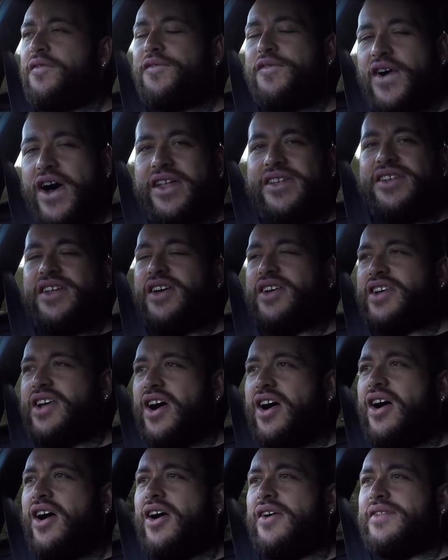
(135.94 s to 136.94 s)
fun
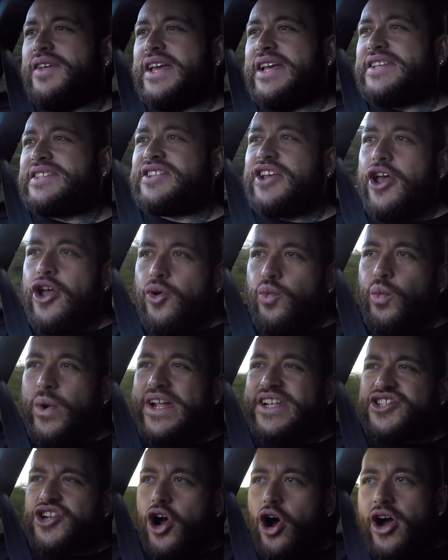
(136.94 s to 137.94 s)
car this,
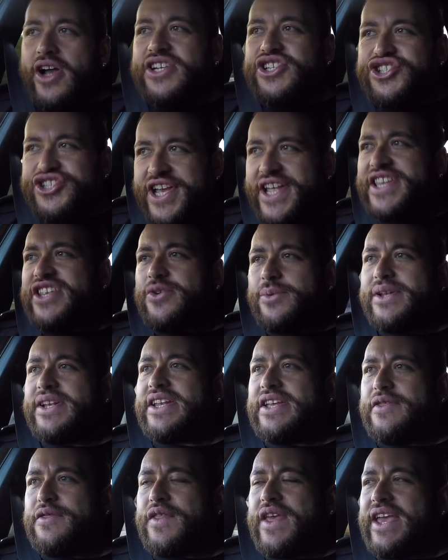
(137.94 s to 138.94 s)
which I
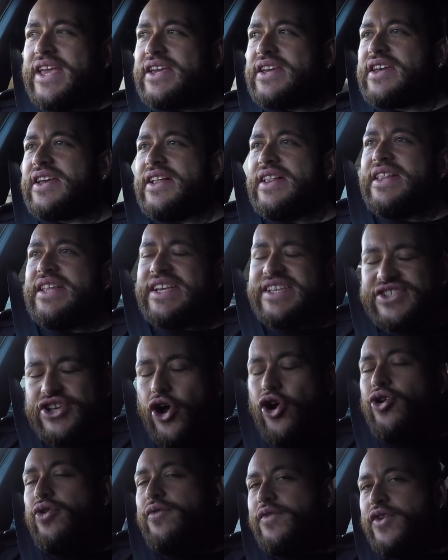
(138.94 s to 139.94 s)
genuinely think is
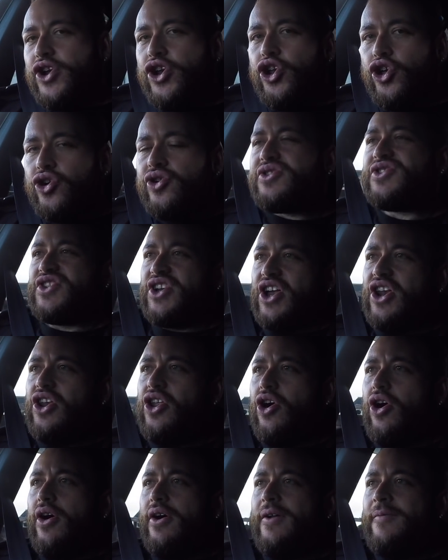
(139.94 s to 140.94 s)
overlooked a
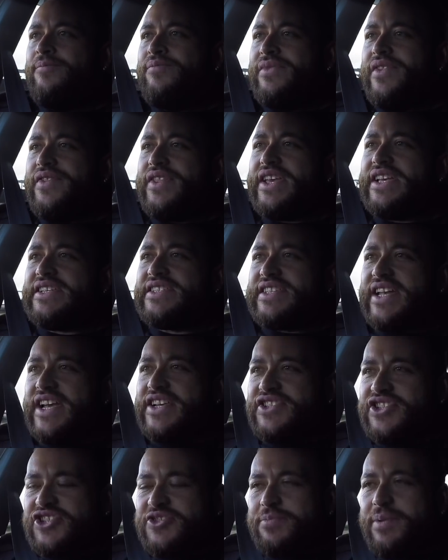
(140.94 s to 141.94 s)
lot these
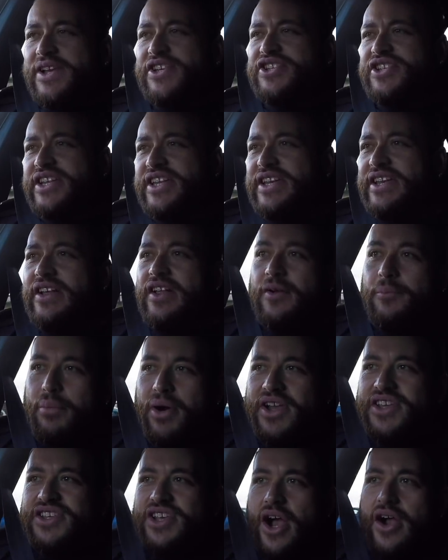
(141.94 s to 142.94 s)
days, especially
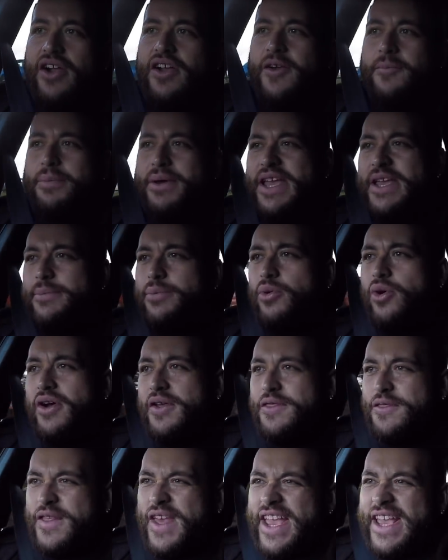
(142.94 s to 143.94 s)
by younger people, I
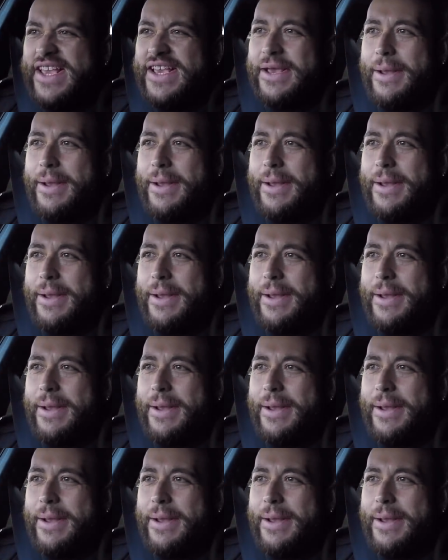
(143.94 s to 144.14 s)
think.